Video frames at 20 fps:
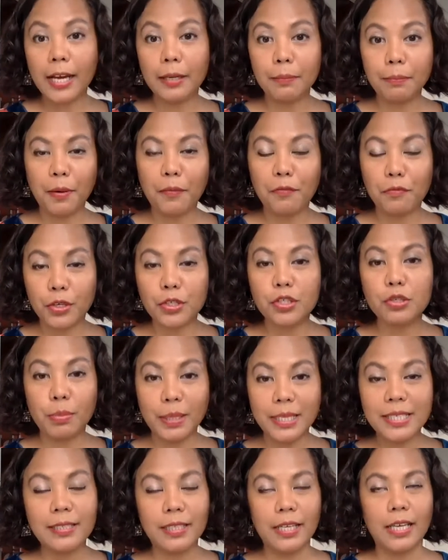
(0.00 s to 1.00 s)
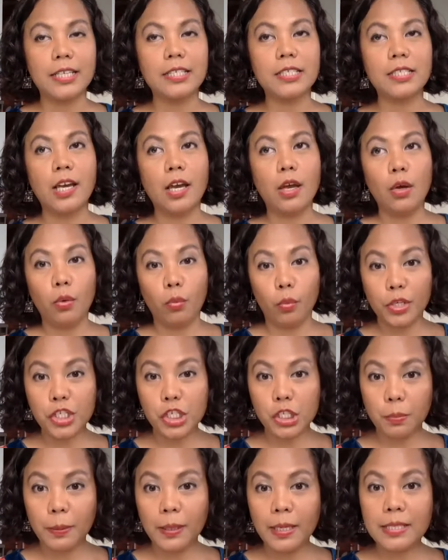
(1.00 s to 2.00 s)
my first business, which
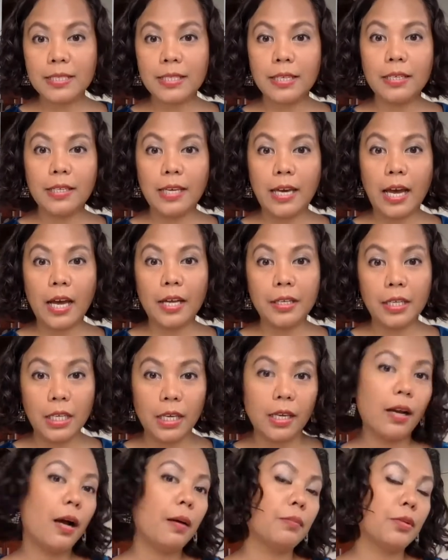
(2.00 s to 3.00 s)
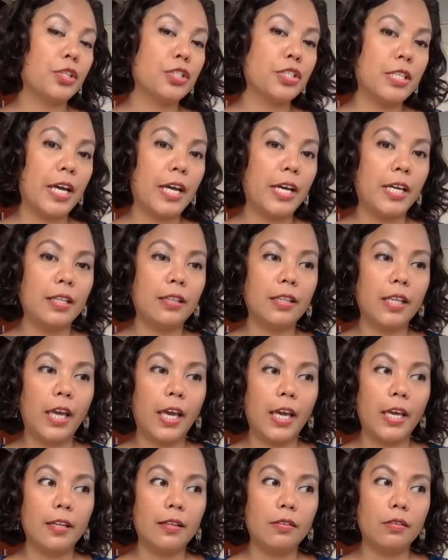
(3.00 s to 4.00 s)
is Pinasadya, an e-commerce site,
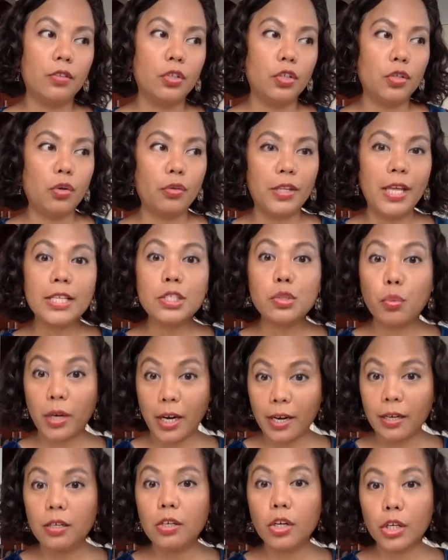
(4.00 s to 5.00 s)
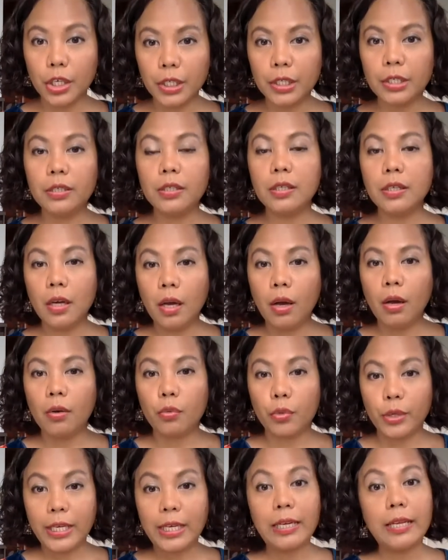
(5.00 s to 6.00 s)
and that's where I learned
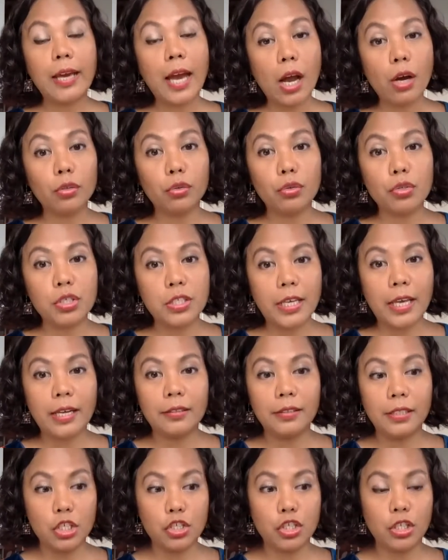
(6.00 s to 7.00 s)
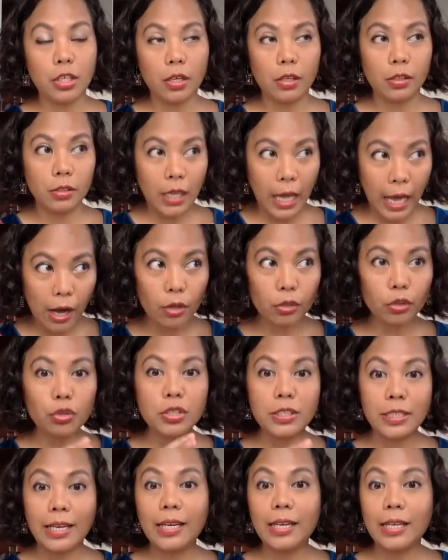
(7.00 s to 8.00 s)
really how to sell in
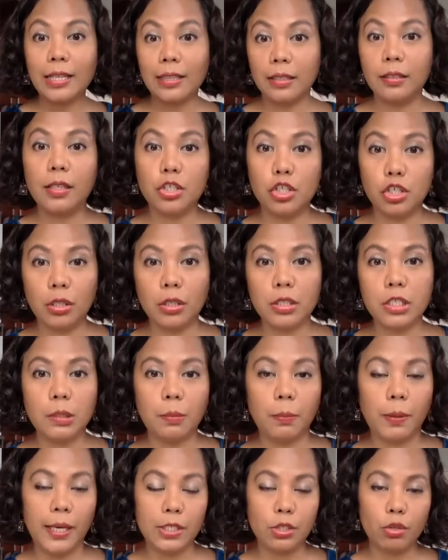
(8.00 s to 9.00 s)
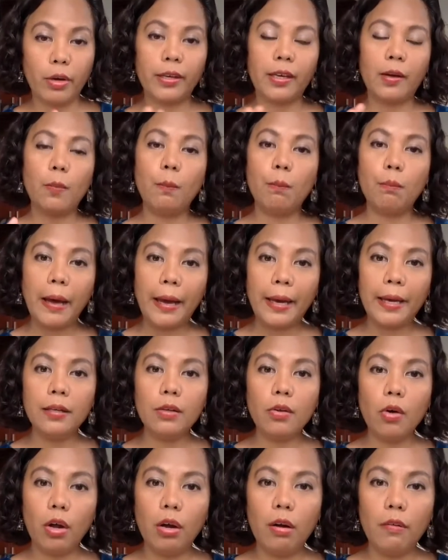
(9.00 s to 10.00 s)
the digital space. So I
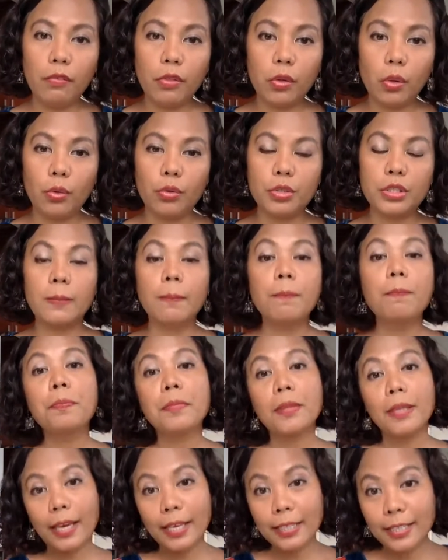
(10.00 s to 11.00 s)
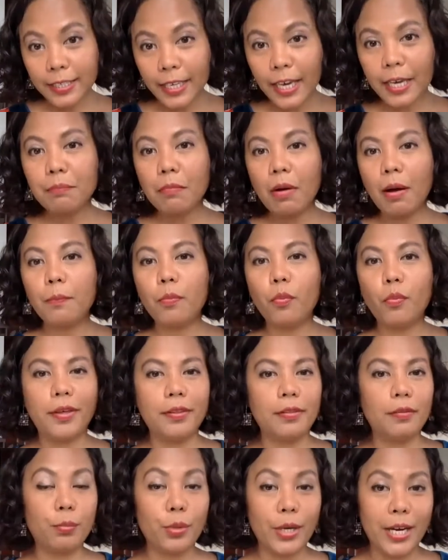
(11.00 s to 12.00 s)
combined all of those and came up
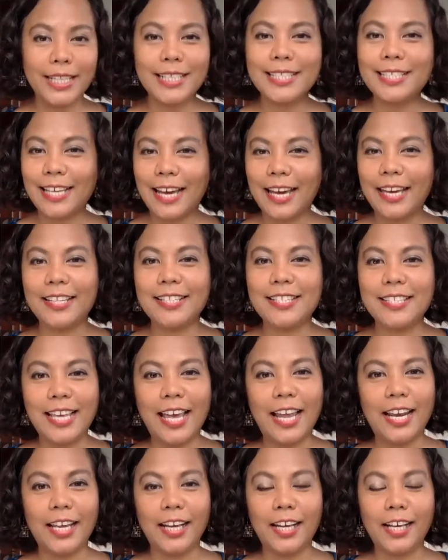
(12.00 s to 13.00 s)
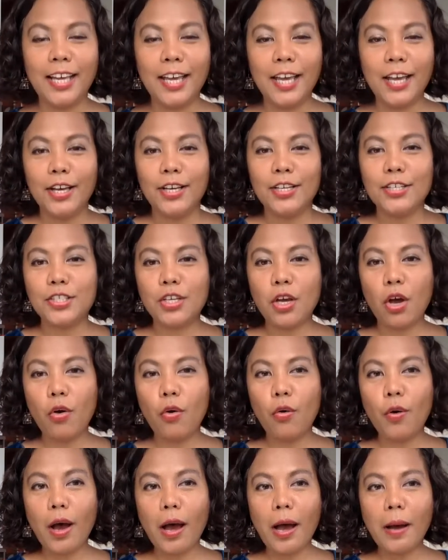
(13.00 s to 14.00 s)
with Brain Science Selling.
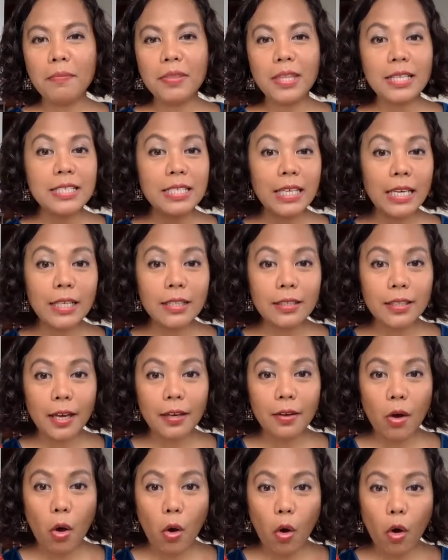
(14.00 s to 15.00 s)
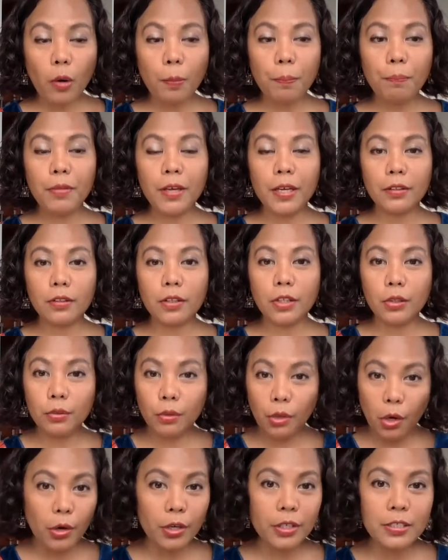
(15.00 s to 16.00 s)
So that's it. I hope that you
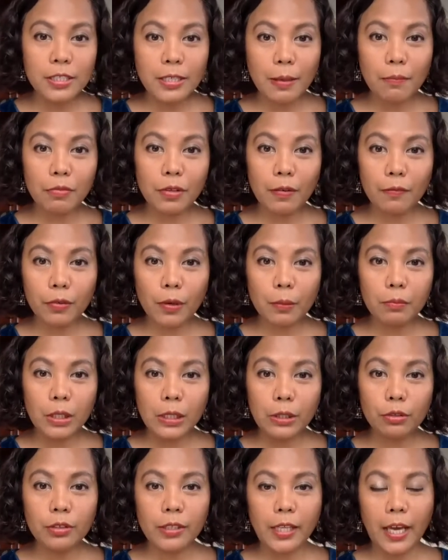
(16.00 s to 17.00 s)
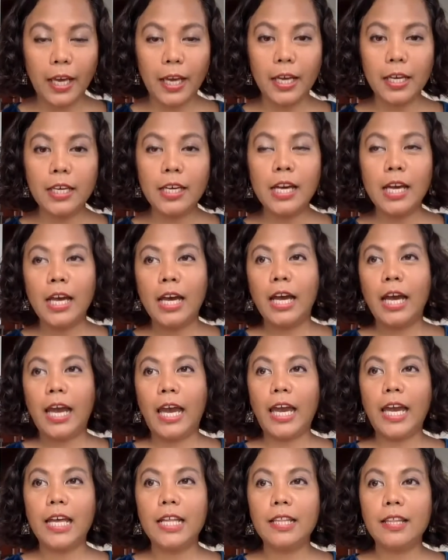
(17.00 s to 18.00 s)
learned something from me today,
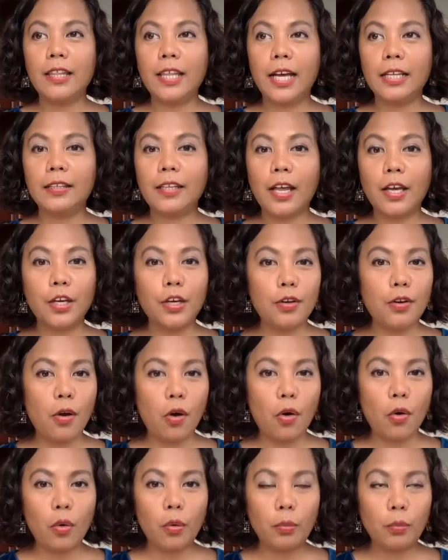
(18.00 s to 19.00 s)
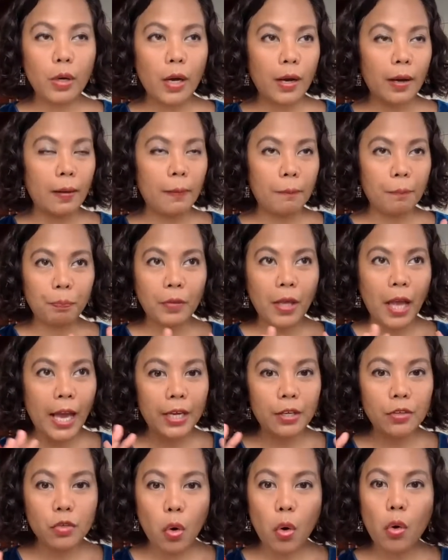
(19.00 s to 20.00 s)
and that I know
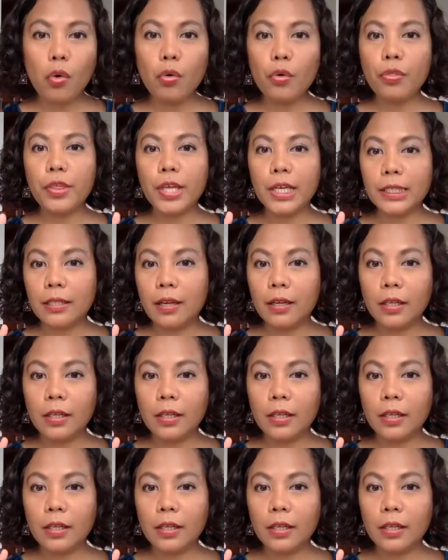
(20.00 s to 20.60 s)
that